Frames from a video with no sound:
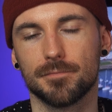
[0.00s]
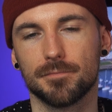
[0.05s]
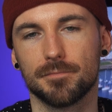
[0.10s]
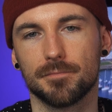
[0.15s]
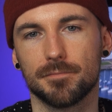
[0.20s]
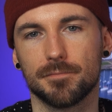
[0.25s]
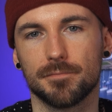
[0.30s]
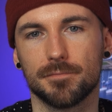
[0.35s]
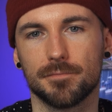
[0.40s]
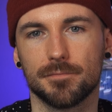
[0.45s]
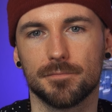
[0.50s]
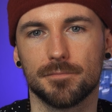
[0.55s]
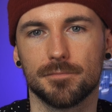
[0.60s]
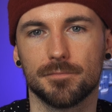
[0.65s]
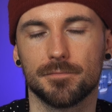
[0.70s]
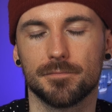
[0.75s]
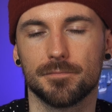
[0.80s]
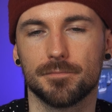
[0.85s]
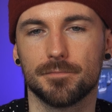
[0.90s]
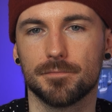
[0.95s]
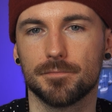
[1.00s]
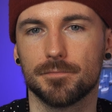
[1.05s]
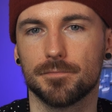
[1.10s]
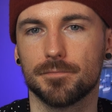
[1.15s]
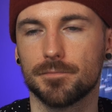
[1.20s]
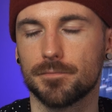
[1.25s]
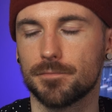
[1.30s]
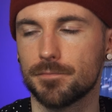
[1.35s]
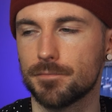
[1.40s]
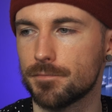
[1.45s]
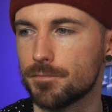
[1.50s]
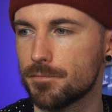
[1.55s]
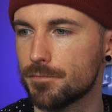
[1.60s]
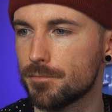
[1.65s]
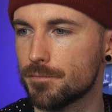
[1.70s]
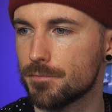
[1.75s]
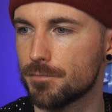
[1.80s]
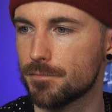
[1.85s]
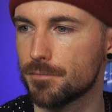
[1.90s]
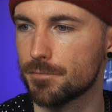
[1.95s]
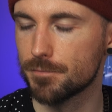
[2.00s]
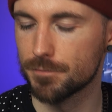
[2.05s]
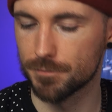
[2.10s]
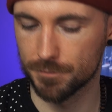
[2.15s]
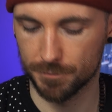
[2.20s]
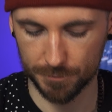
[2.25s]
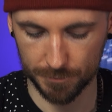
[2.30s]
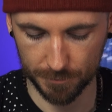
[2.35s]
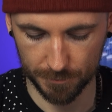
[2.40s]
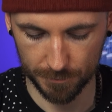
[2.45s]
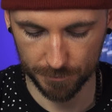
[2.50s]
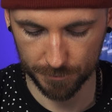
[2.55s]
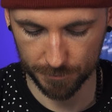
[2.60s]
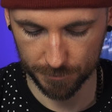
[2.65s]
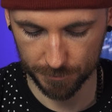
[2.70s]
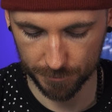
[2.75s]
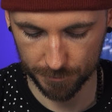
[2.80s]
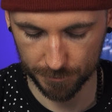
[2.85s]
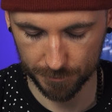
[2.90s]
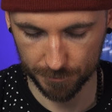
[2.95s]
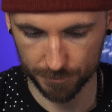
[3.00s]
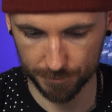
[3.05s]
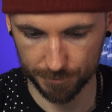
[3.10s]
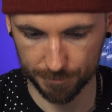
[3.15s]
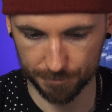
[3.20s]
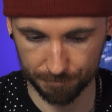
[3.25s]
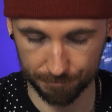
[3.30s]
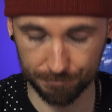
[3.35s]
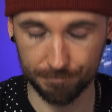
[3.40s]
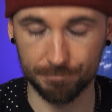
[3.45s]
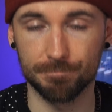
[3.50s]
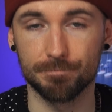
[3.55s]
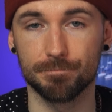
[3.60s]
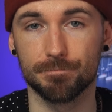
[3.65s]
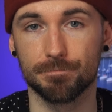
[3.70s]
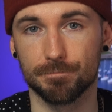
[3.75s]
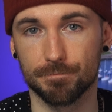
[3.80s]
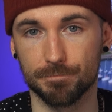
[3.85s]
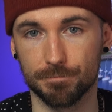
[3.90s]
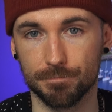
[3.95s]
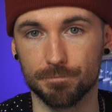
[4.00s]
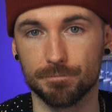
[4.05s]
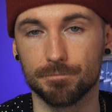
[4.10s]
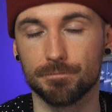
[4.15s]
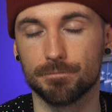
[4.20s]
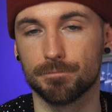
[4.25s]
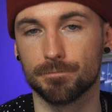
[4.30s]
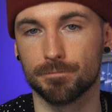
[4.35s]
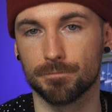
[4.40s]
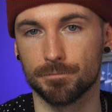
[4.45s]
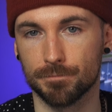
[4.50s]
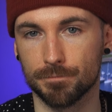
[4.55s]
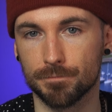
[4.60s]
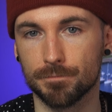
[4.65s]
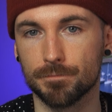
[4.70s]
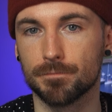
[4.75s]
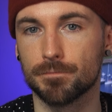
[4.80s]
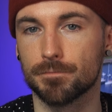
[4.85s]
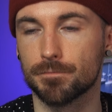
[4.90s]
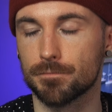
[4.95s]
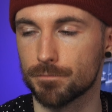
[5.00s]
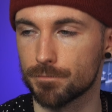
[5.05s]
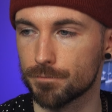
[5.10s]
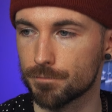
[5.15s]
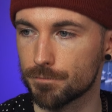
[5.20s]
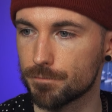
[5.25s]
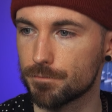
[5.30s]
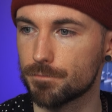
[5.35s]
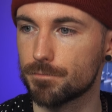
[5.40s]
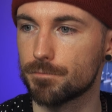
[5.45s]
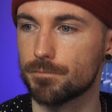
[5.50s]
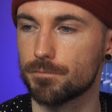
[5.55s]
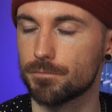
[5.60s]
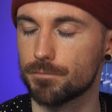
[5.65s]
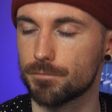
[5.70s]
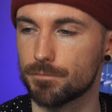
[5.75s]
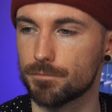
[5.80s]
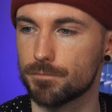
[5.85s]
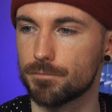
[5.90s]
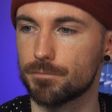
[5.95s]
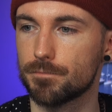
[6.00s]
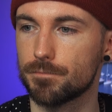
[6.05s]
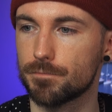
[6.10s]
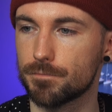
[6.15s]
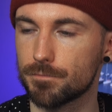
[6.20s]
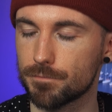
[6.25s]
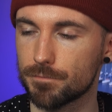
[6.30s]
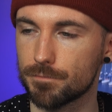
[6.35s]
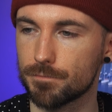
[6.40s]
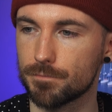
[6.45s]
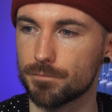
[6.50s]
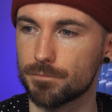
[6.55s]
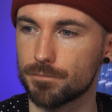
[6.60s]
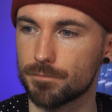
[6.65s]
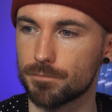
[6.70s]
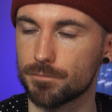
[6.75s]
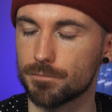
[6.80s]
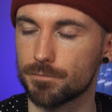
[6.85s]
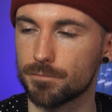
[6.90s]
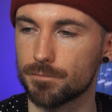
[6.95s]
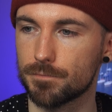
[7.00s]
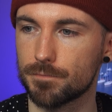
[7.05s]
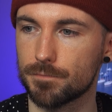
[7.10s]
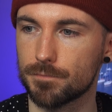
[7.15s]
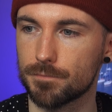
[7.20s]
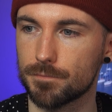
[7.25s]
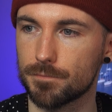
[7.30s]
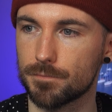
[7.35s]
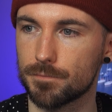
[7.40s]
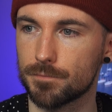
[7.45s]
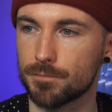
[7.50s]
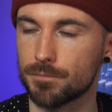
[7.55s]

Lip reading: (not speaking)